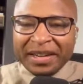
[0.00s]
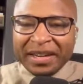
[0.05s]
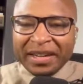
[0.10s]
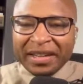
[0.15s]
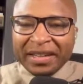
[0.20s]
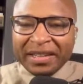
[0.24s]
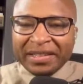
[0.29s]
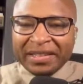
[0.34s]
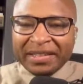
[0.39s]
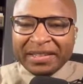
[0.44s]

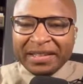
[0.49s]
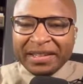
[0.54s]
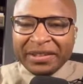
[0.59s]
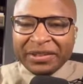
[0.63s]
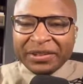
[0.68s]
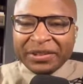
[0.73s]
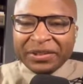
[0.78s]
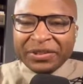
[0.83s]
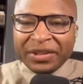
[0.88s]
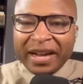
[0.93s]
Uh, let's see
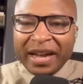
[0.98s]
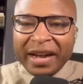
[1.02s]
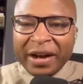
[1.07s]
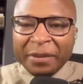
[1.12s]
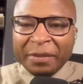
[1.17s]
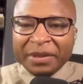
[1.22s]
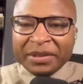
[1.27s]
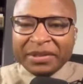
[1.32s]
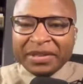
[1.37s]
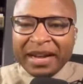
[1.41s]
here. Sister
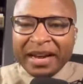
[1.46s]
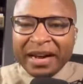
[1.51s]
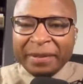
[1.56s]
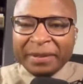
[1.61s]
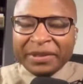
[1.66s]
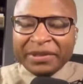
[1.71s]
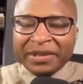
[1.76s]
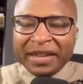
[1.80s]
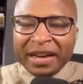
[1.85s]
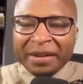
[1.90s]
Alma
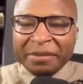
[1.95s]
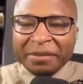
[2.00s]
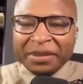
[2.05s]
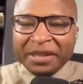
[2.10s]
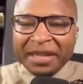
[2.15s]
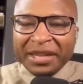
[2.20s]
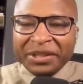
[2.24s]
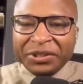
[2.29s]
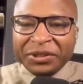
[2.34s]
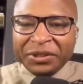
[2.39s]
Thomas, God
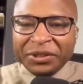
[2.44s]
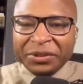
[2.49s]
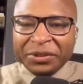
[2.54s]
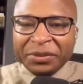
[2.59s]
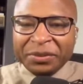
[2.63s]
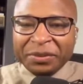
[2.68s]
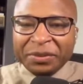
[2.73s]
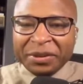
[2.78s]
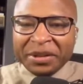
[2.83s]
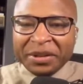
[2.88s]
bless
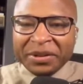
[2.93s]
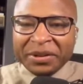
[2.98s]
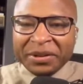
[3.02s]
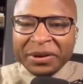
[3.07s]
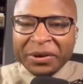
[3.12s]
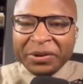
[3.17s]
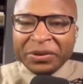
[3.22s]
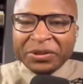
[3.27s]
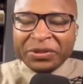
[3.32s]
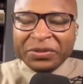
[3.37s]
you. Brother
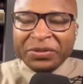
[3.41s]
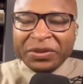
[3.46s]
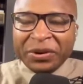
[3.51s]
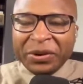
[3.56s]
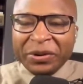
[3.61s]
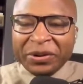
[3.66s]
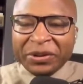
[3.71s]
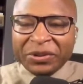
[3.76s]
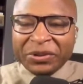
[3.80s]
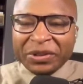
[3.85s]
Curtis
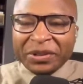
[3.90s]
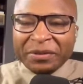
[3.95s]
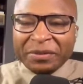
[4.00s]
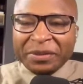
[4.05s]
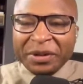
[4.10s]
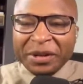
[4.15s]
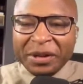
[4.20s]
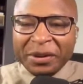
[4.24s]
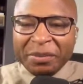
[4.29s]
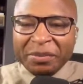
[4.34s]
Ferguson,
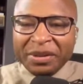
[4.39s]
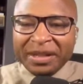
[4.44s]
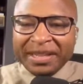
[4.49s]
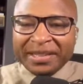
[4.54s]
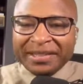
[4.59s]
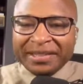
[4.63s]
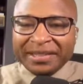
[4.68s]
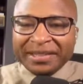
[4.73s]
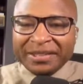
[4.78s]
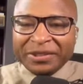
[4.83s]

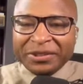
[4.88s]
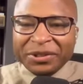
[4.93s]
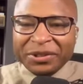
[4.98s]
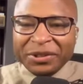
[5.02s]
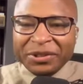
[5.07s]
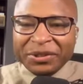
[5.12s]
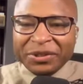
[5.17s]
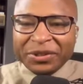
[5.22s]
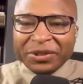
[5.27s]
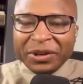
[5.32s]
blessings to
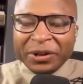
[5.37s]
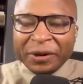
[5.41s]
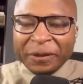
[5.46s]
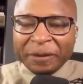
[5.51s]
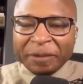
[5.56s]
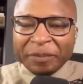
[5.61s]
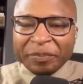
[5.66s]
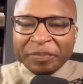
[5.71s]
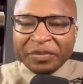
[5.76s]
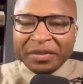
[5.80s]
you,
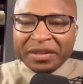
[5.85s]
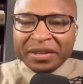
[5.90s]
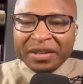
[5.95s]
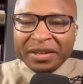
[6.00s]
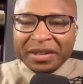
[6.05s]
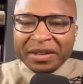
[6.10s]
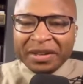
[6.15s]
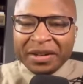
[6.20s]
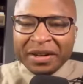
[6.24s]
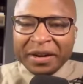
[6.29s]
sir.
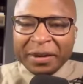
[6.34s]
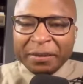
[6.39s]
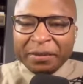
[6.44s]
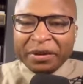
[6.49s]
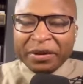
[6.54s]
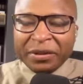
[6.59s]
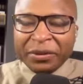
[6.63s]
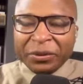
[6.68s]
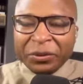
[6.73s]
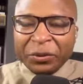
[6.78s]
Uh,
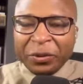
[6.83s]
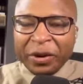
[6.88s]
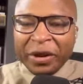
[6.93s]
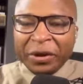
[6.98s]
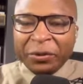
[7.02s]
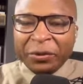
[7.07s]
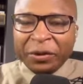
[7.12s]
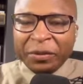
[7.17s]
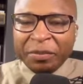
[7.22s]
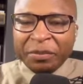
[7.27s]
brother
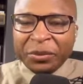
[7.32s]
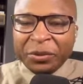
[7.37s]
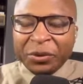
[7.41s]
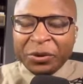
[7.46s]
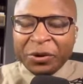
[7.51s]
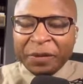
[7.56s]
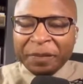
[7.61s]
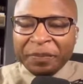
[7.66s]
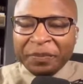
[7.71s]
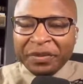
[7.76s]
Gregory
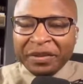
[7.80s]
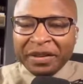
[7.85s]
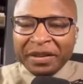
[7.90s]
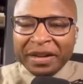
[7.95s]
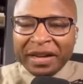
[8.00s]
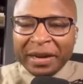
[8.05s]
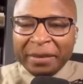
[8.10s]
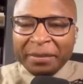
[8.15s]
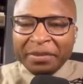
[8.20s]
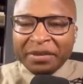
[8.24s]
Moore,
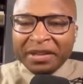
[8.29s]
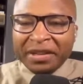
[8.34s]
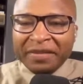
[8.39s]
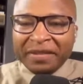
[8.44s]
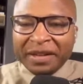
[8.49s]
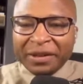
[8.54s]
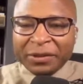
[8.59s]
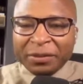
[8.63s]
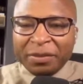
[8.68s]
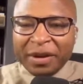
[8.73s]
I believe
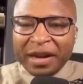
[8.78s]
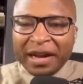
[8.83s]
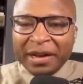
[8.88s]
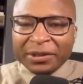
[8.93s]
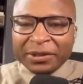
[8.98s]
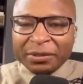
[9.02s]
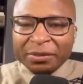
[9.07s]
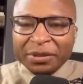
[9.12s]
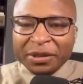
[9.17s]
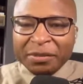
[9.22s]
that's
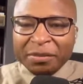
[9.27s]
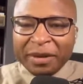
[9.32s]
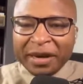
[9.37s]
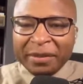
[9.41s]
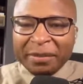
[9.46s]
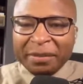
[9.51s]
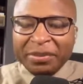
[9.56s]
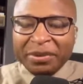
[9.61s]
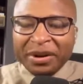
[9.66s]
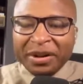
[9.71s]
possibly
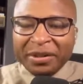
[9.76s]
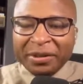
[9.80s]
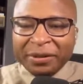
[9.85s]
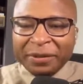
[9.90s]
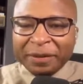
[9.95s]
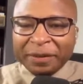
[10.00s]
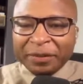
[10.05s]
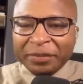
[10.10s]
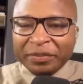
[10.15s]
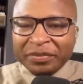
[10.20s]
my
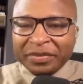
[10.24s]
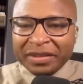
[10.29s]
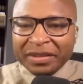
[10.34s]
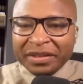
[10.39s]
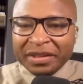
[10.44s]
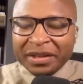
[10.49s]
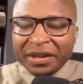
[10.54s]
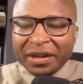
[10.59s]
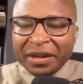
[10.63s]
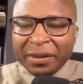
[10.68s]
brother.
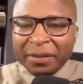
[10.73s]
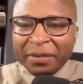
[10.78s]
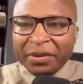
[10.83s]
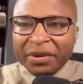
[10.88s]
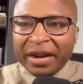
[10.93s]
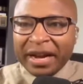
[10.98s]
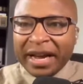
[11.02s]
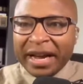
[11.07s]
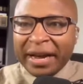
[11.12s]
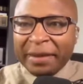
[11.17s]
Uh,
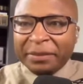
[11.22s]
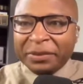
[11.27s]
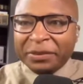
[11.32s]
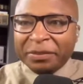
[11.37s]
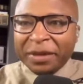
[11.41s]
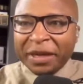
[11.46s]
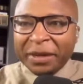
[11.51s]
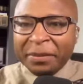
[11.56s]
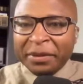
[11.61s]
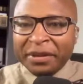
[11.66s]
perhaps,
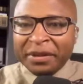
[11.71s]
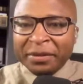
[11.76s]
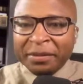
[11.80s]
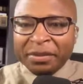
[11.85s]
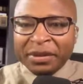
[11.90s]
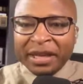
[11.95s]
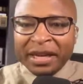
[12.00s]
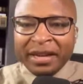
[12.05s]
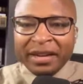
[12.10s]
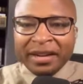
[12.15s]
maybe they're
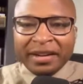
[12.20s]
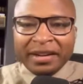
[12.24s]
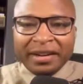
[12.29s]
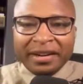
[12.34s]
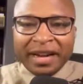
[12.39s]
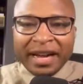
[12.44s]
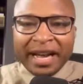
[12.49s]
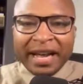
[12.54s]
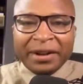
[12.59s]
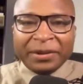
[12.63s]
playing it
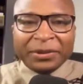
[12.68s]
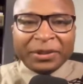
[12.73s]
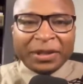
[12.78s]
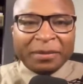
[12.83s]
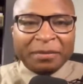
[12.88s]
in the house.